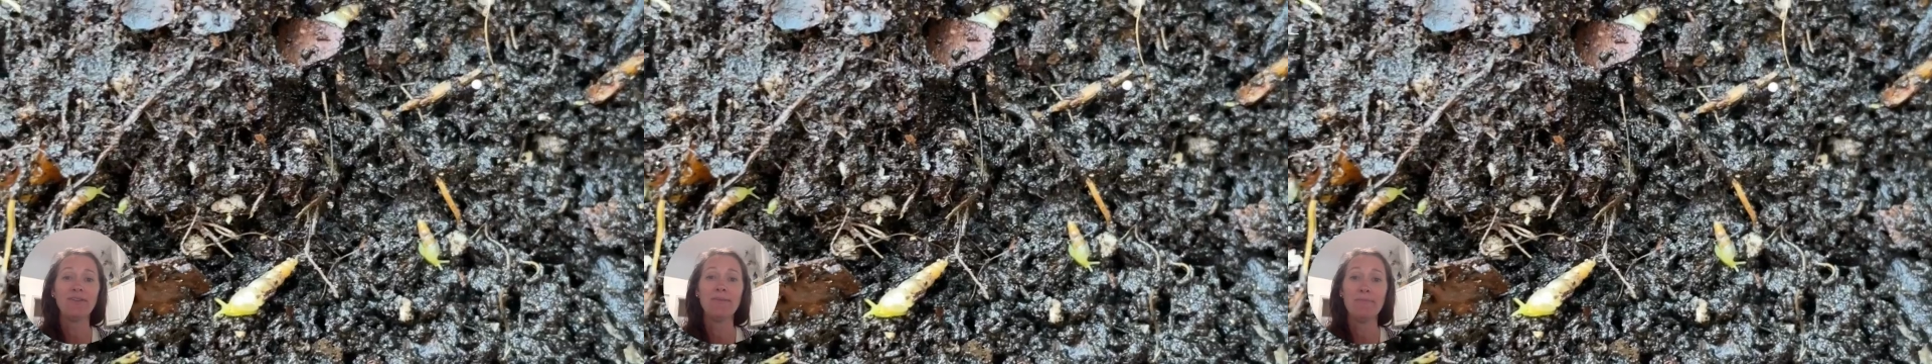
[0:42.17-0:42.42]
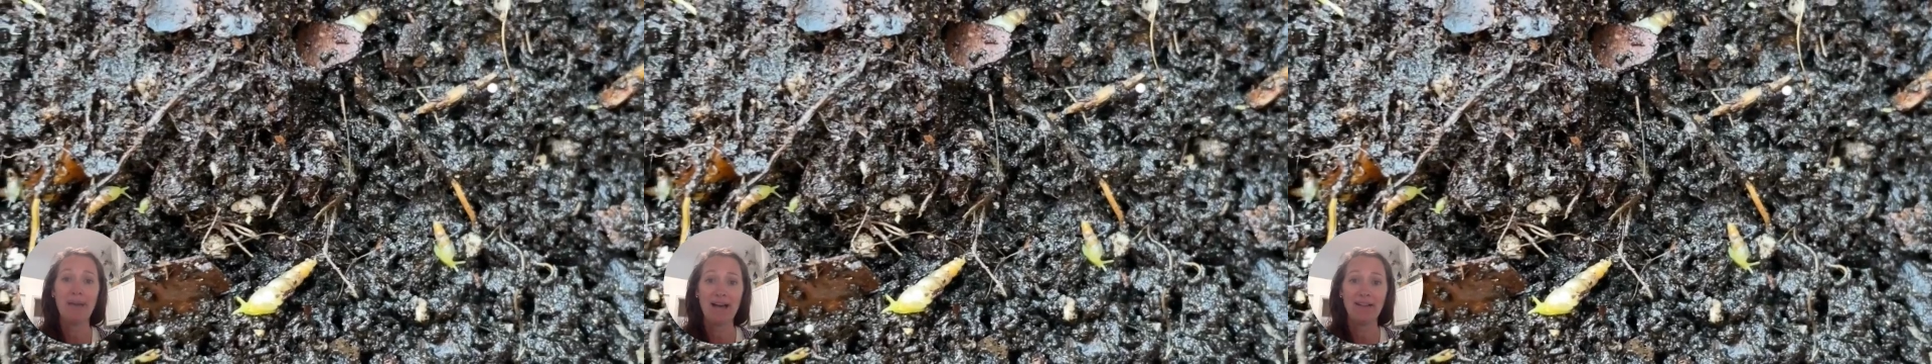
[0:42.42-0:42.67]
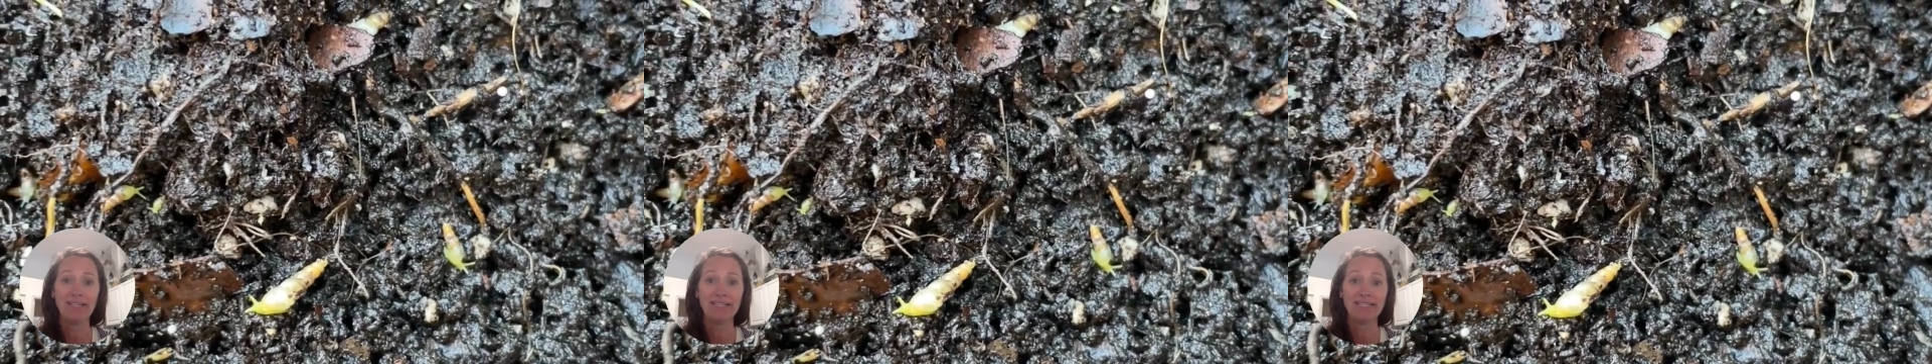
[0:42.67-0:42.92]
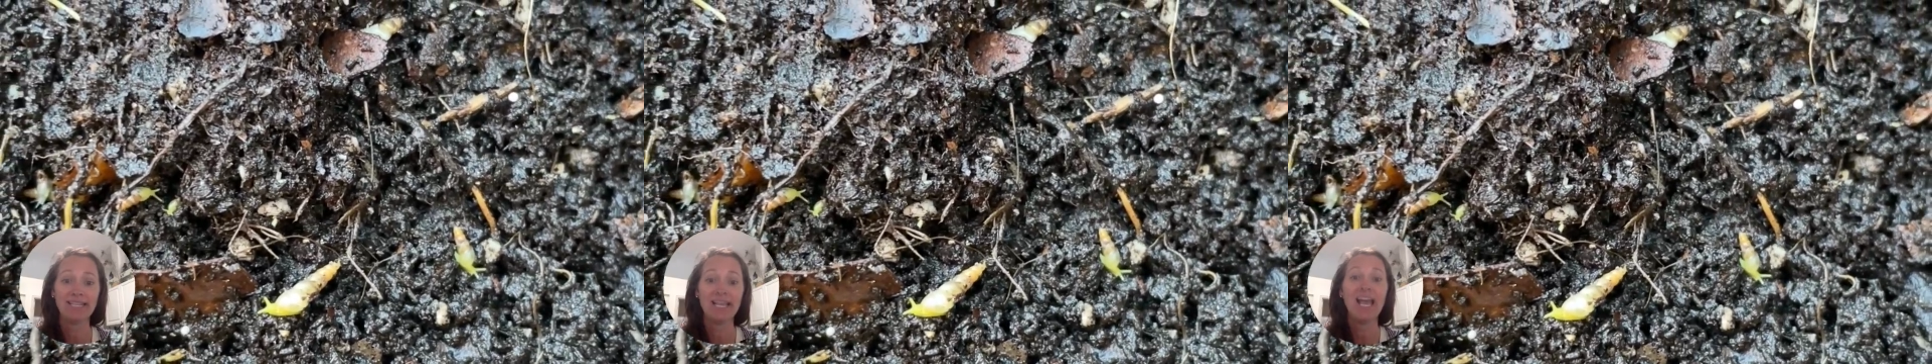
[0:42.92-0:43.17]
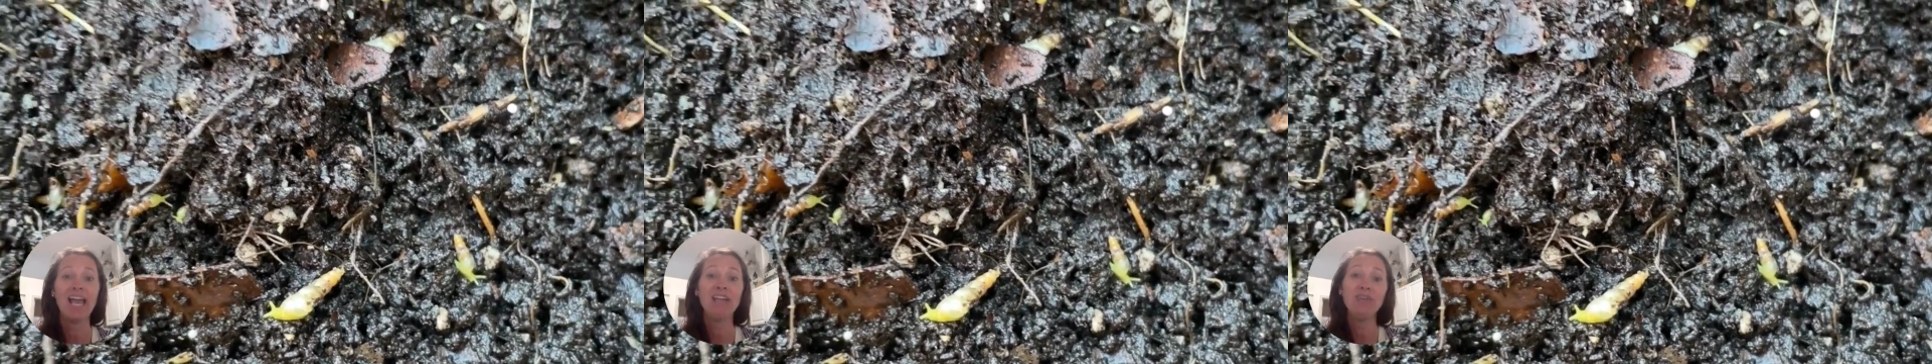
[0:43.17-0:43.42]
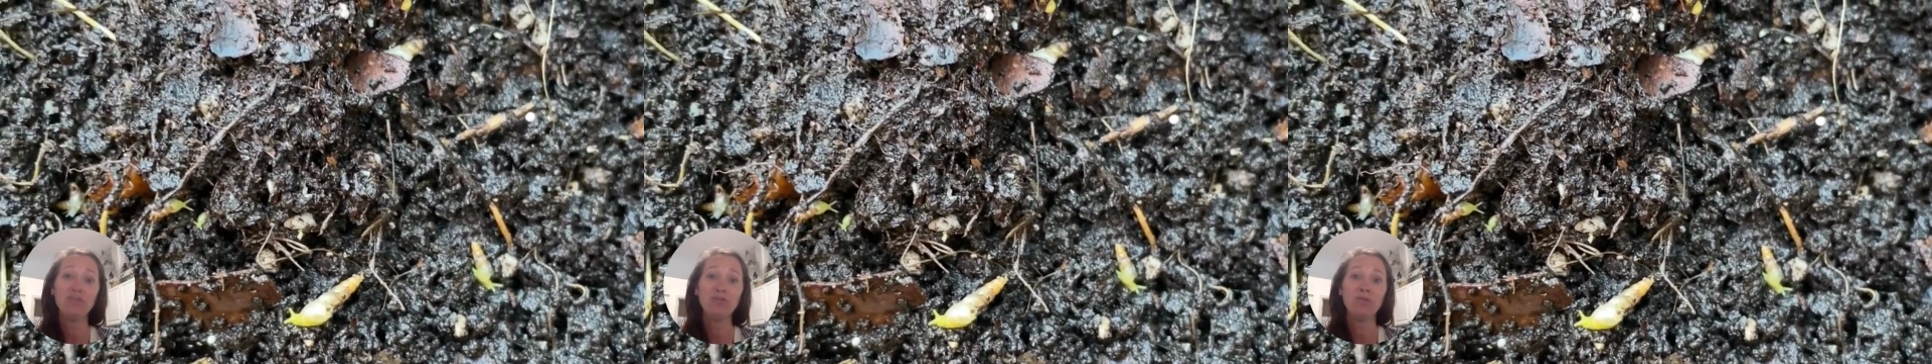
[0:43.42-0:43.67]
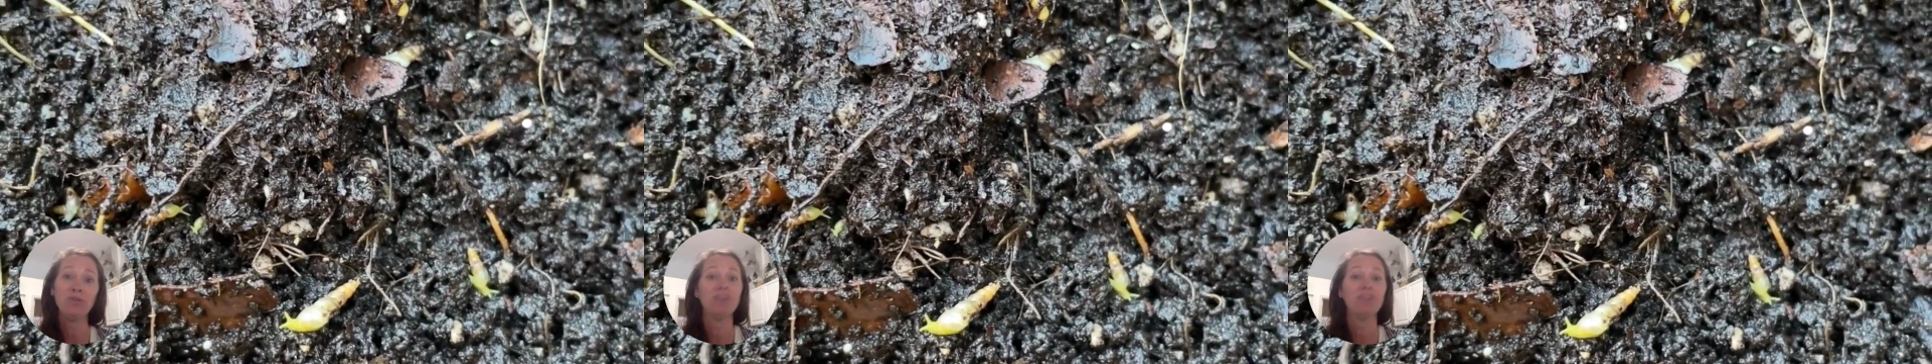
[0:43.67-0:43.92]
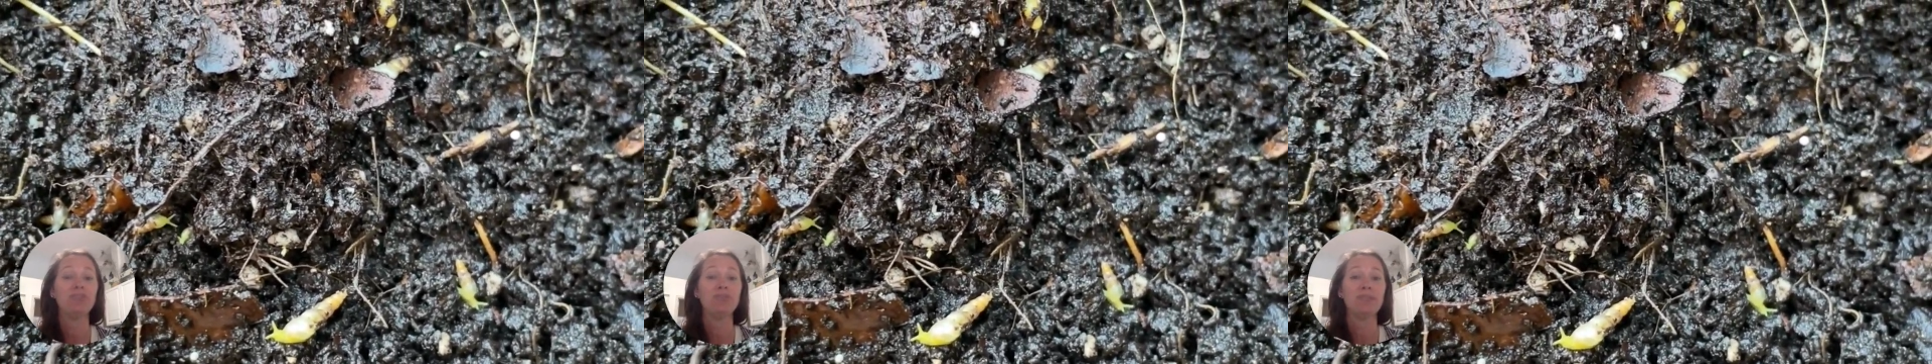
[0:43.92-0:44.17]
an imbalance and you do want to
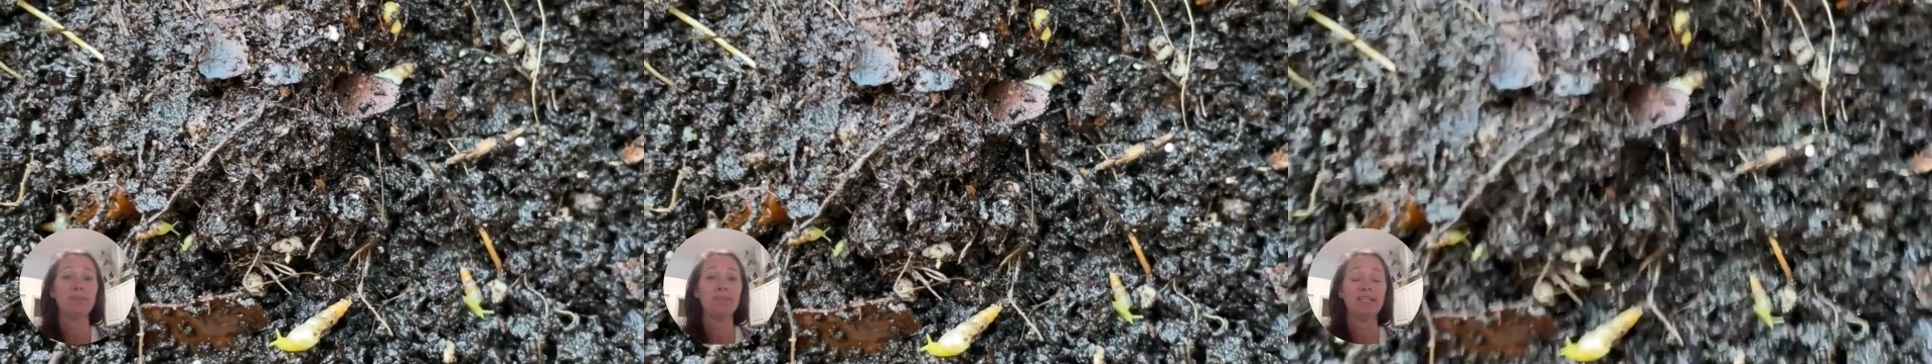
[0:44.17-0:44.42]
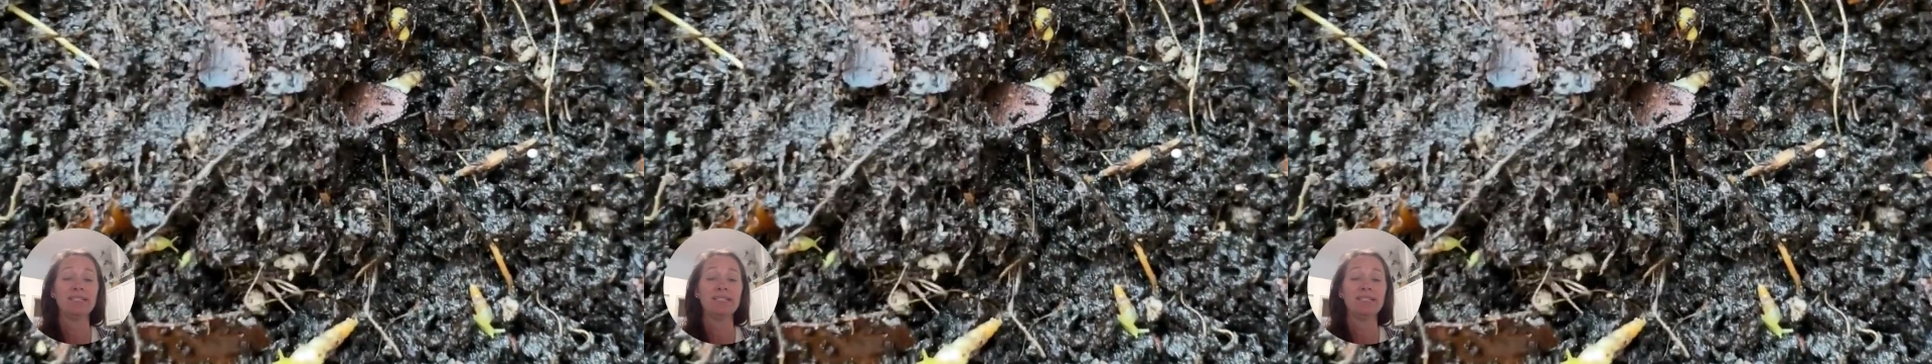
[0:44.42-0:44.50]
do something,